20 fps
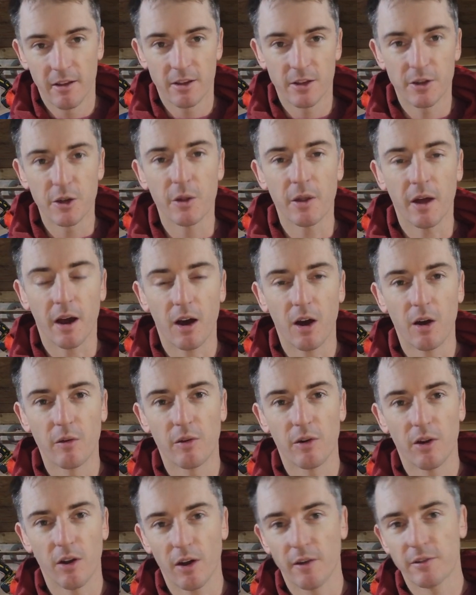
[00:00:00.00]
You do that
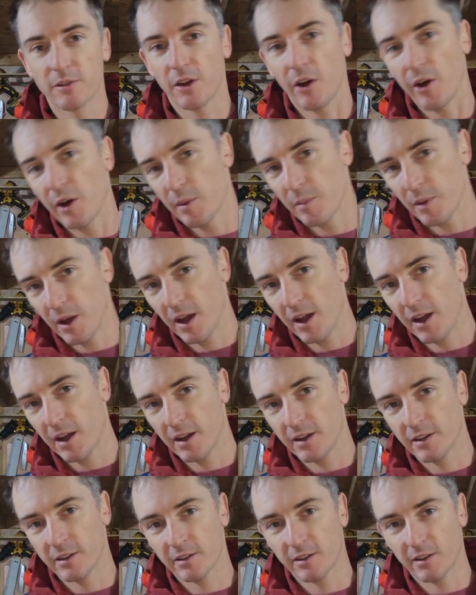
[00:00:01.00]
over a lifetime,
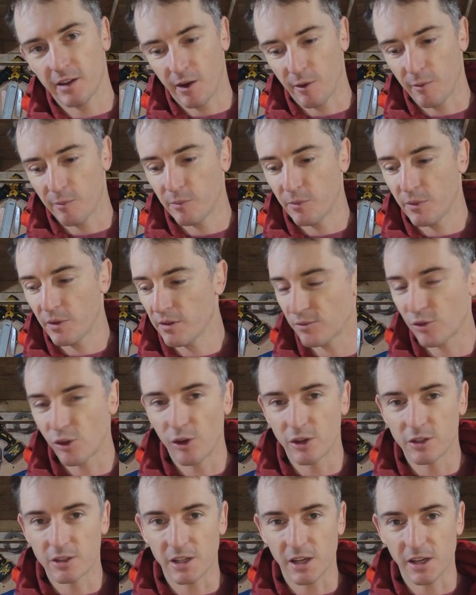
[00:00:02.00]
and
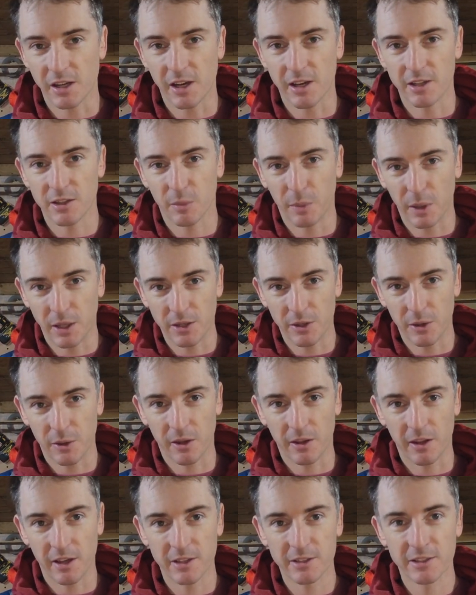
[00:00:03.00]
13 years I've been
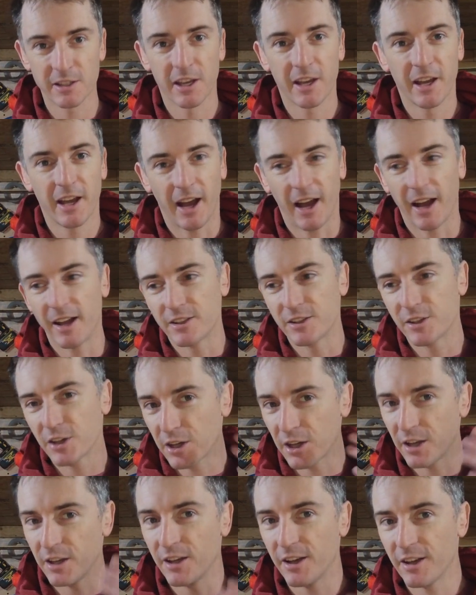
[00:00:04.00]
doing this, and
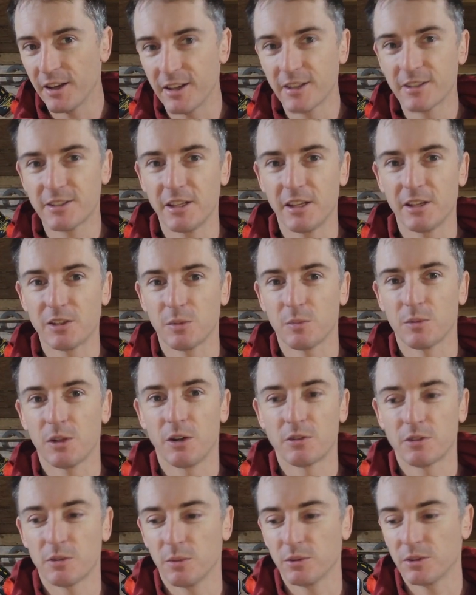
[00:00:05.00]
you're gonna see some
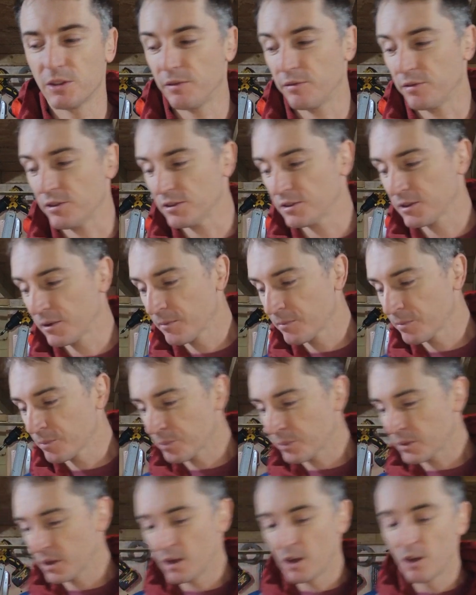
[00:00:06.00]
noticeable difference.
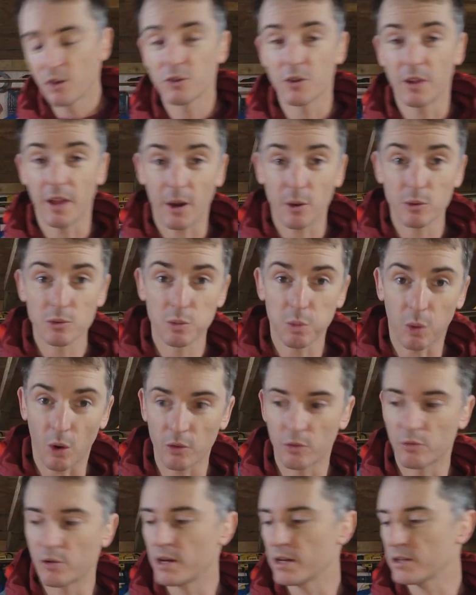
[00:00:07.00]
So that was
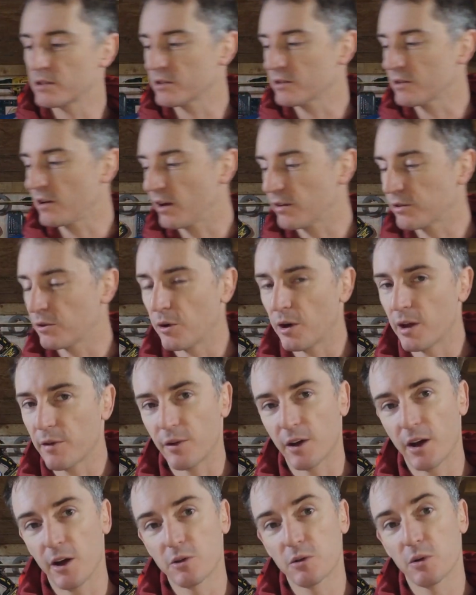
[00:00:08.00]
one reason I thought
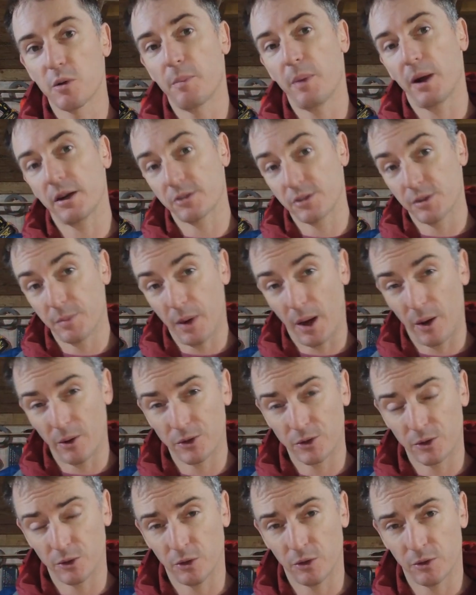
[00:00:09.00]
if I go to a battery
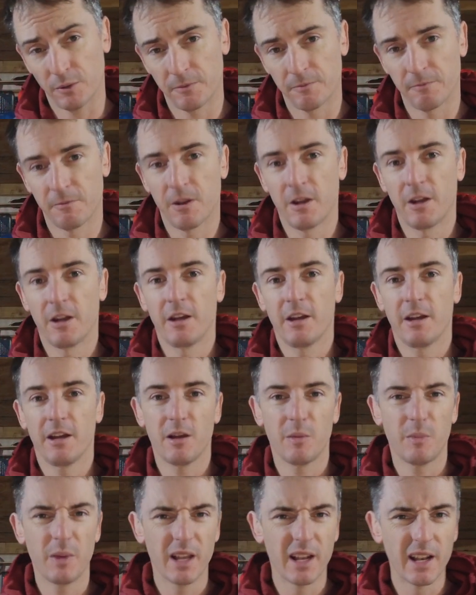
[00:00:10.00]
power saw,
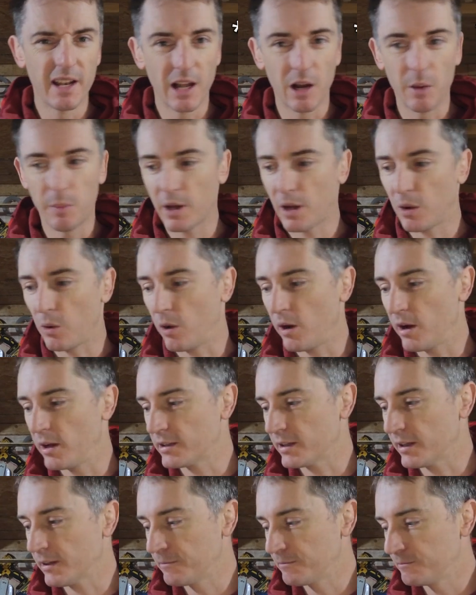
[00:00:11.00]
it'll be a little bit
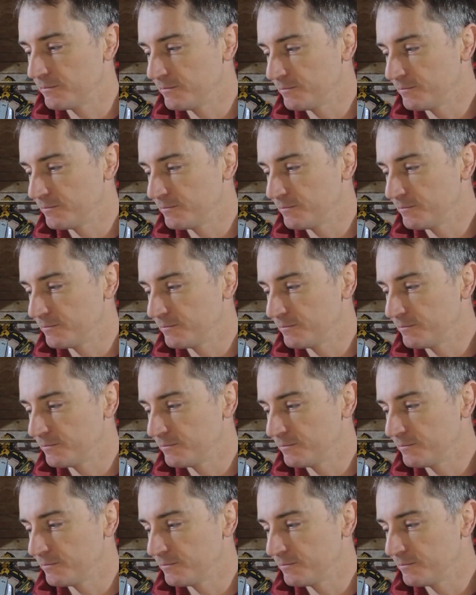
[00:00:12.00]
quieter.